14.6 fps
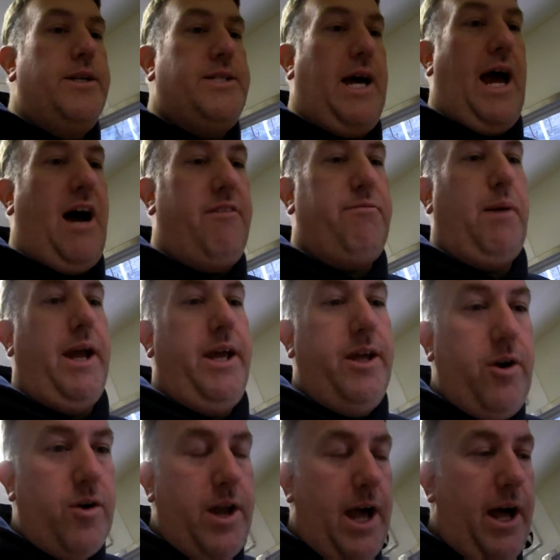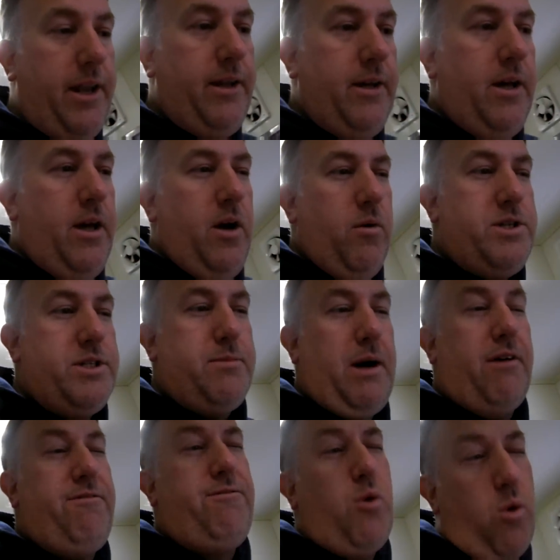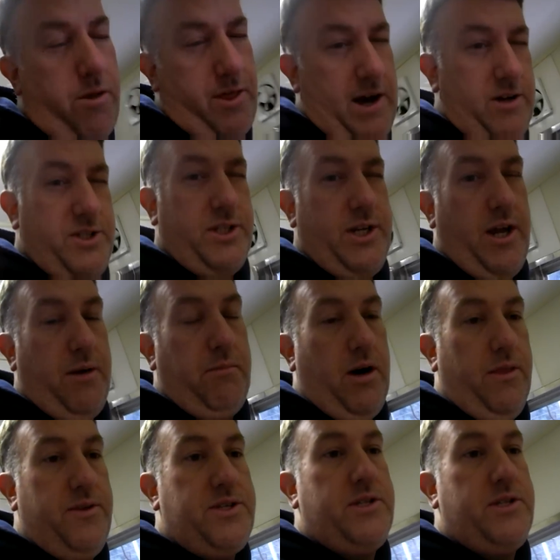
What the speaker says: to have my internet, which is about 4,000 yen a month.